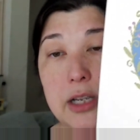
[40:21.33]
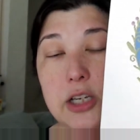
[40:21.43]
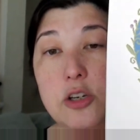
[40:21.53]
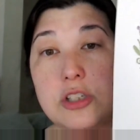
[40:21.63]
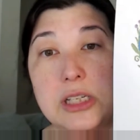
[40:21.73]

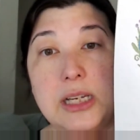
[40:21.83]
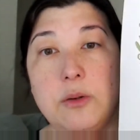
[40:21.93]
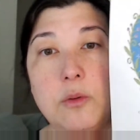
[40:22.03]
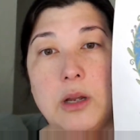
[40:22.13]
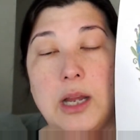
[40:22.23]
usually
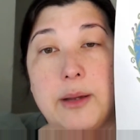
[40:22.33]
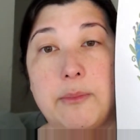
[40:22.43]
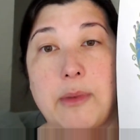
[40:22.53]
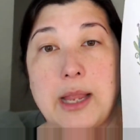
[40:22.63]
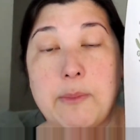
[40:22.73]
um,
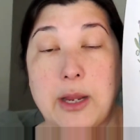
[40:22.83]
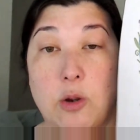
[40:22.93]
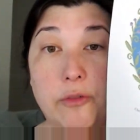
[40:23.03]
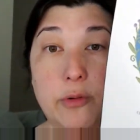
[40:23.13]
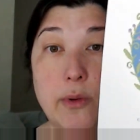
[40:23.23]
my, my
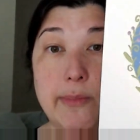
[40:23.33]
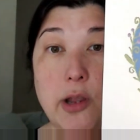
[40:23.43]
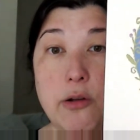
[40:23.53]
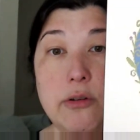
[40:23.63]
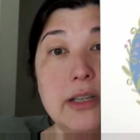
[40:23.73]
goal for
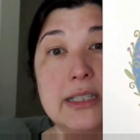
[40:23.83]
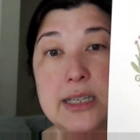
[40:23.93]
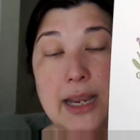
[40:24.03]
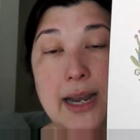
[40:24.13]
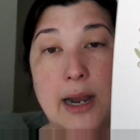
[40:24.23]
WIPGO is
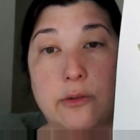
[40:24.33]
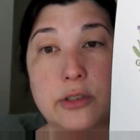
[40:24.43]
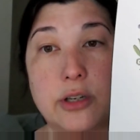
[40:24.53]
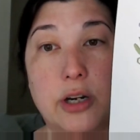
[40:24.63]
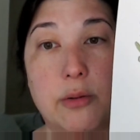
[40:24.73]
10 hours
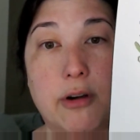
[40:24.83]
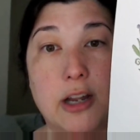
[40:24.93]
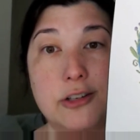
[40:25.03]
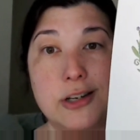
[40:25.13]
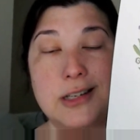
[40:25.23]
on a
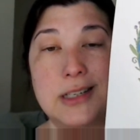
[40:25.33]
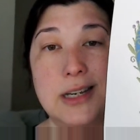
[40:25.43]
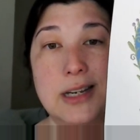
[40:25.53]
project